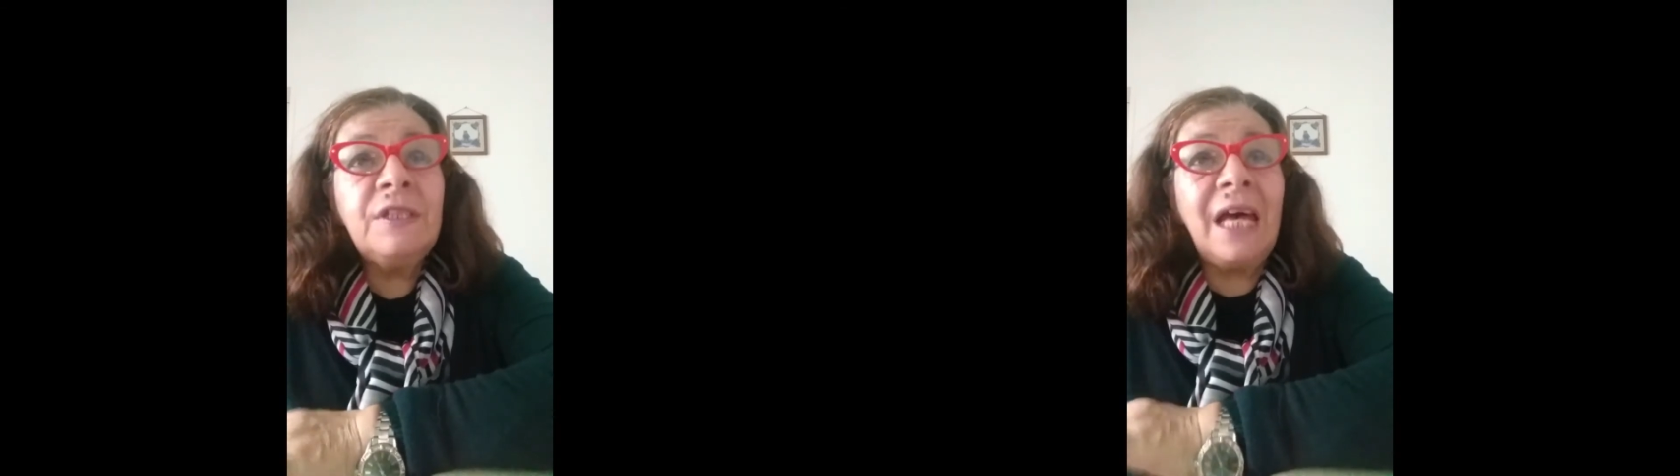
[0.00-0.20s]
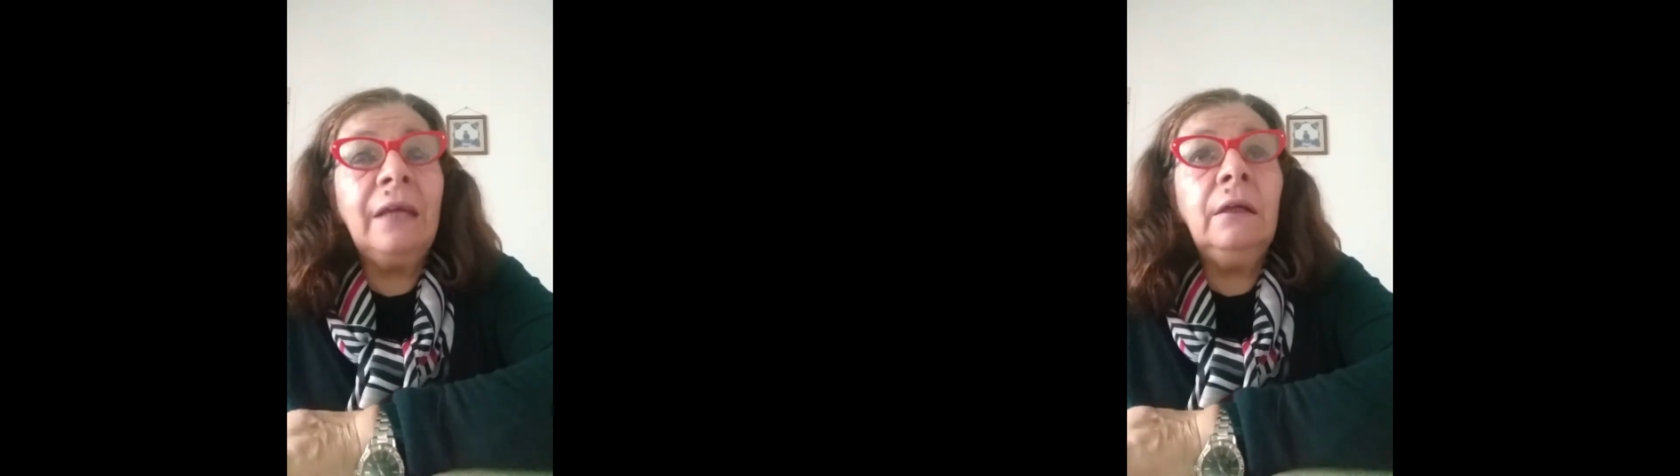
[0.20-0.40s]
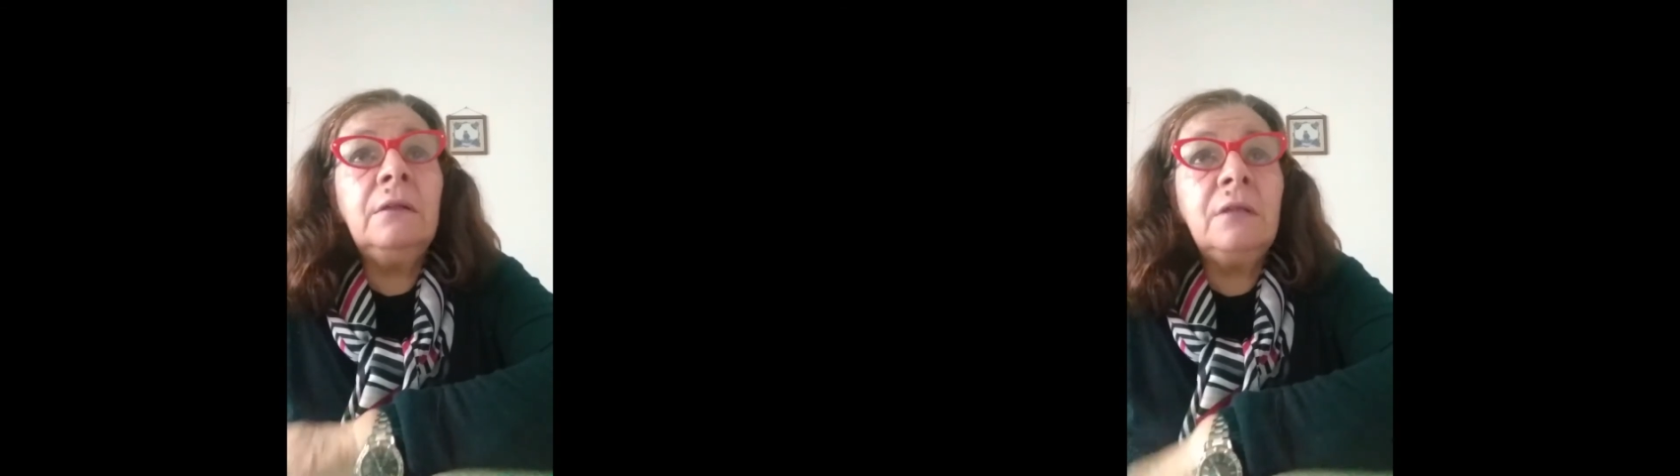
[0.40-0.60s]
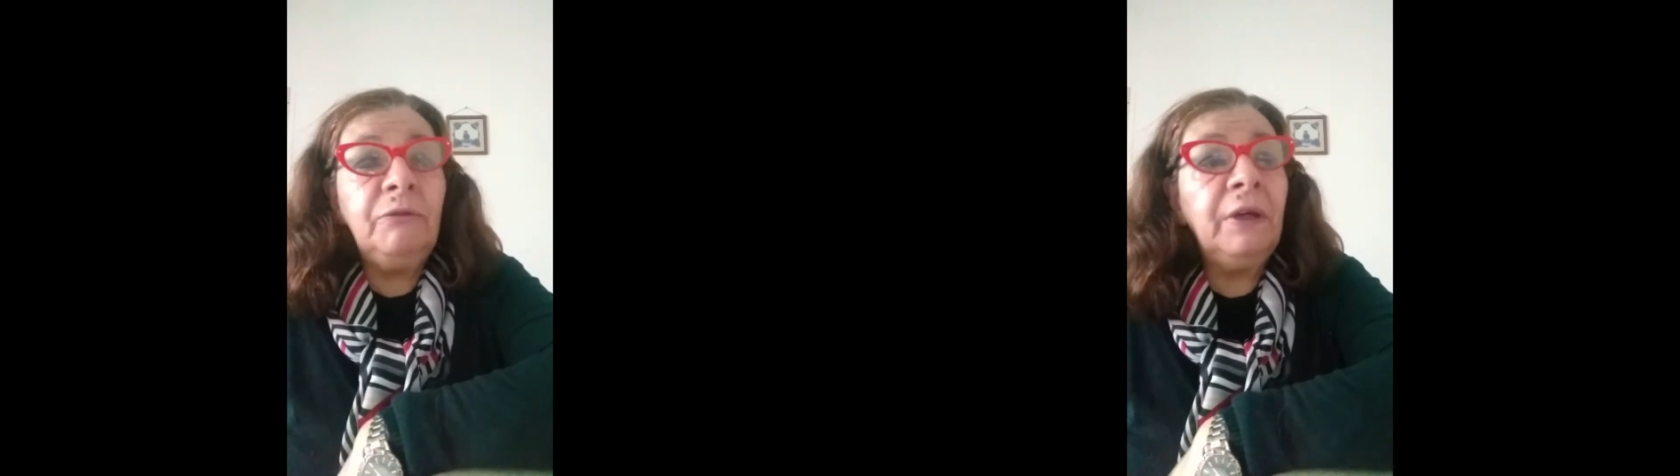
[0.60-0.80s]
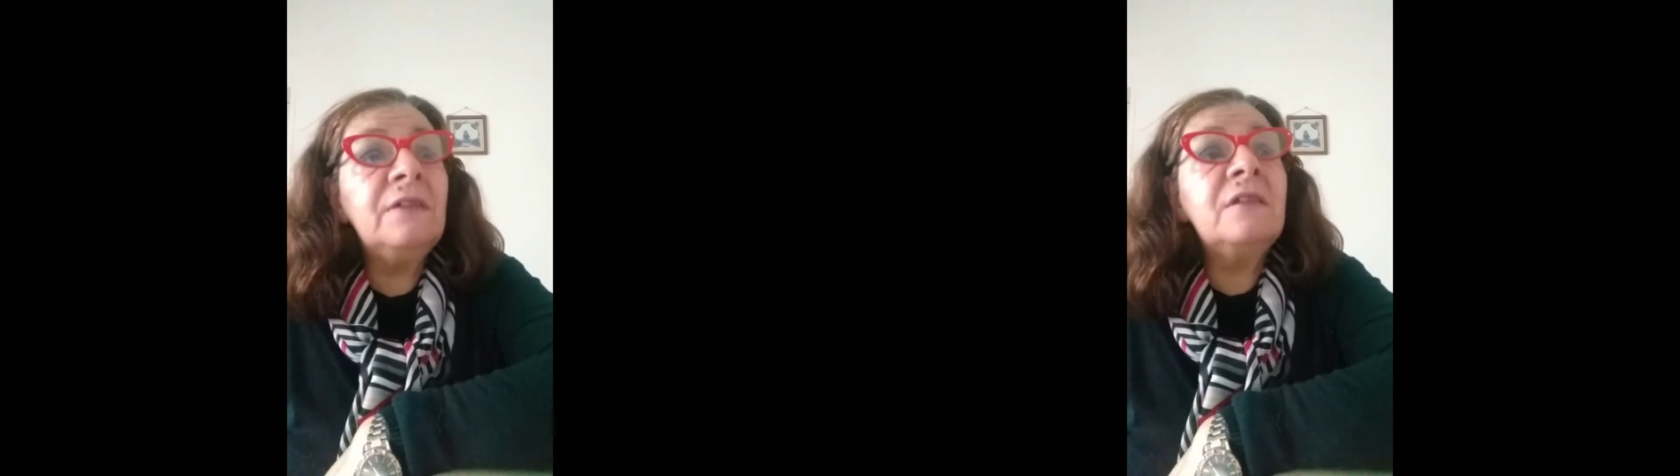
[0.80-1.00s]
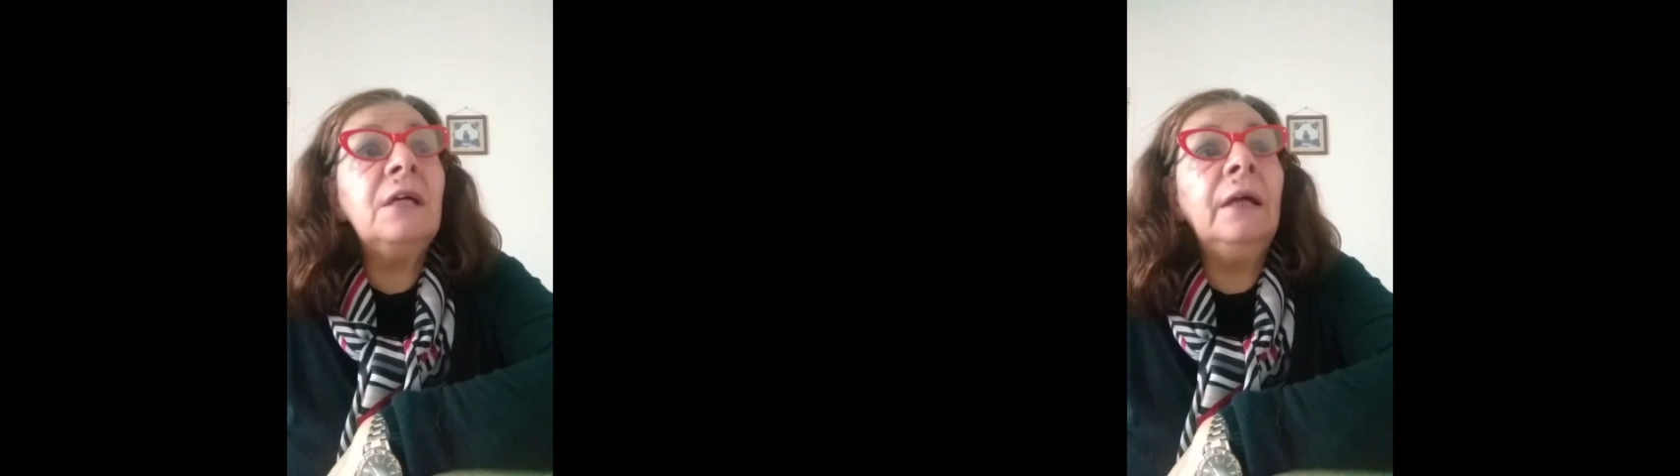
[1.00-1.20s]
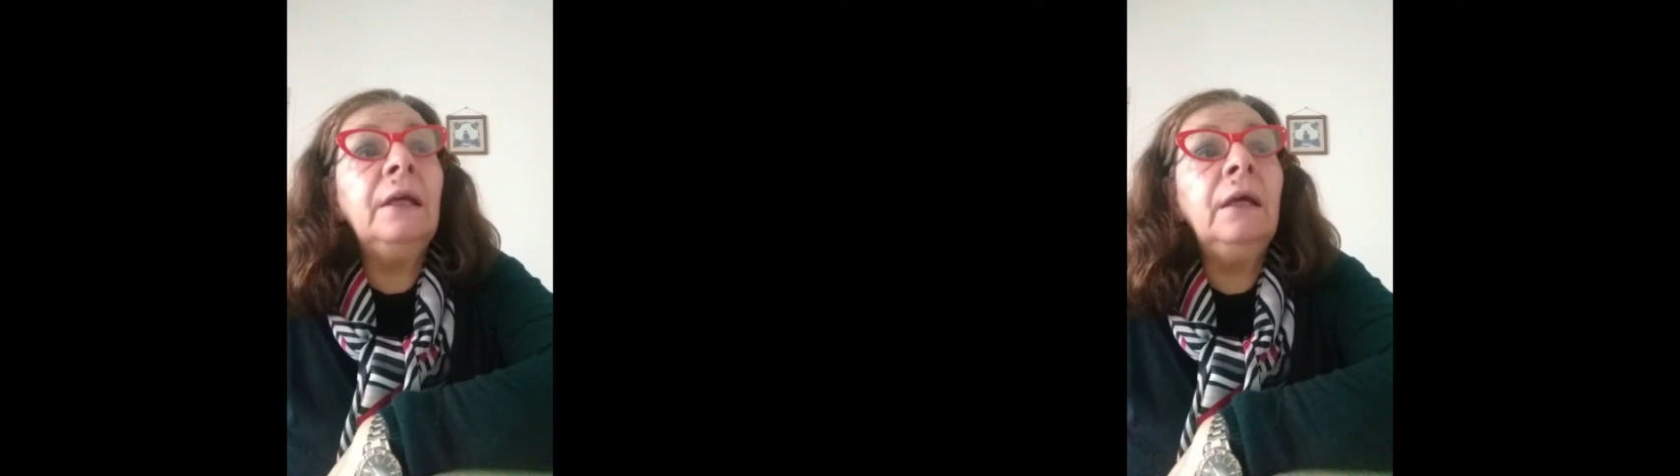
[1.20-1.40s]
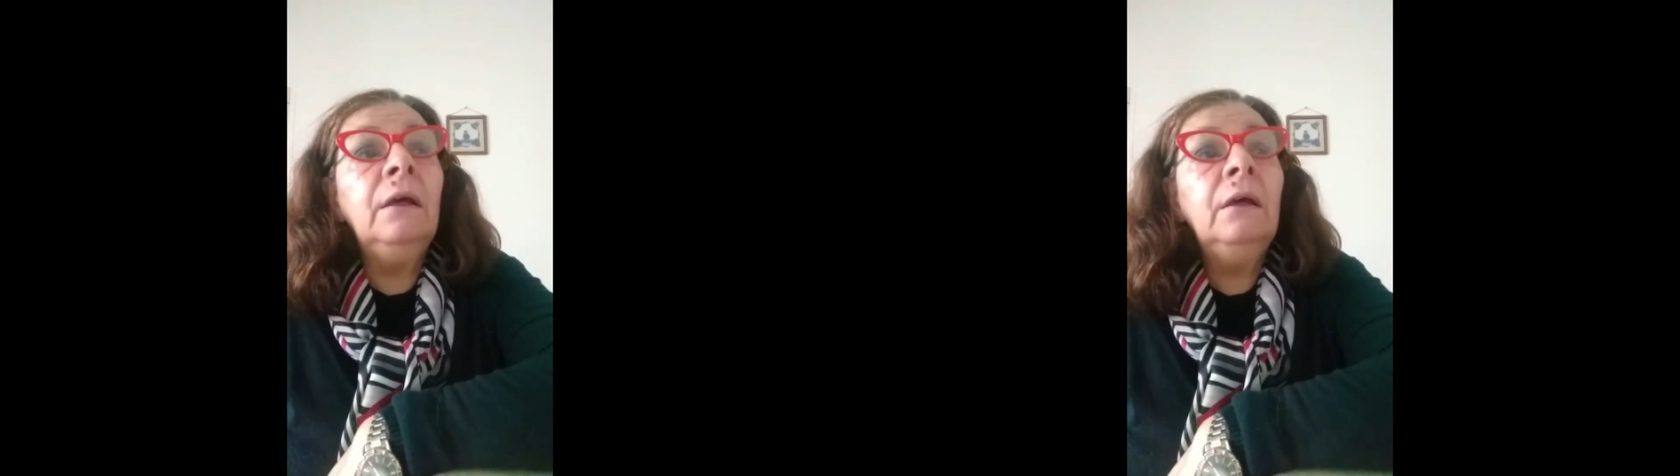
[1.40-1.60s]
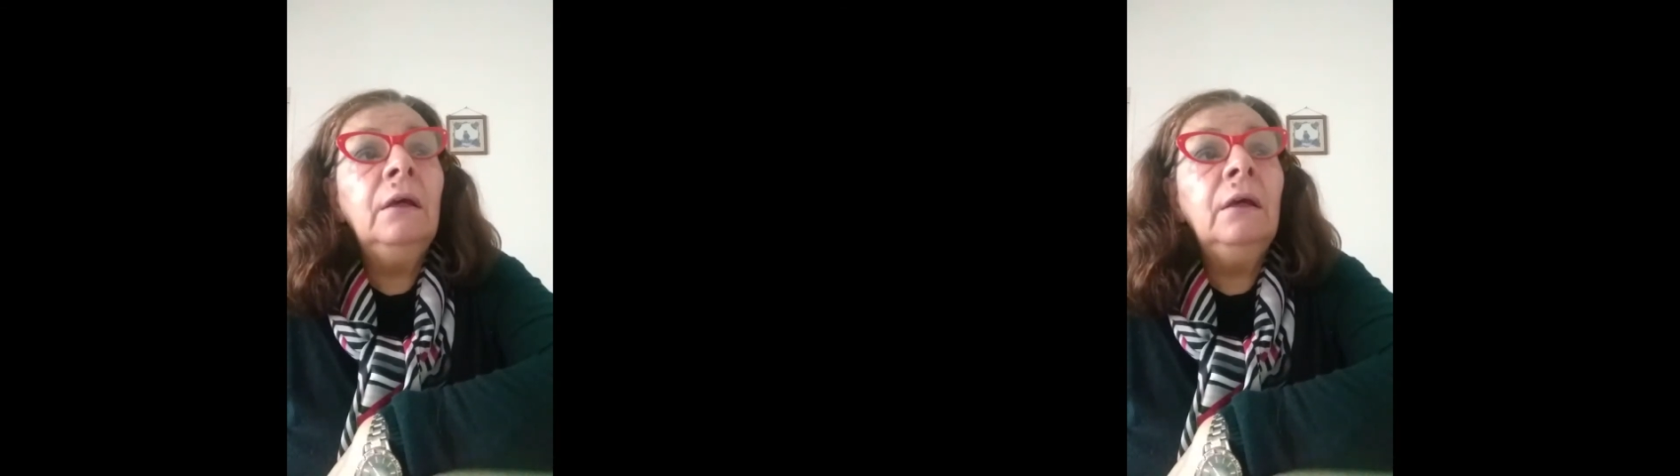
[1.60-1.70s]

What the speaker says: scientific study.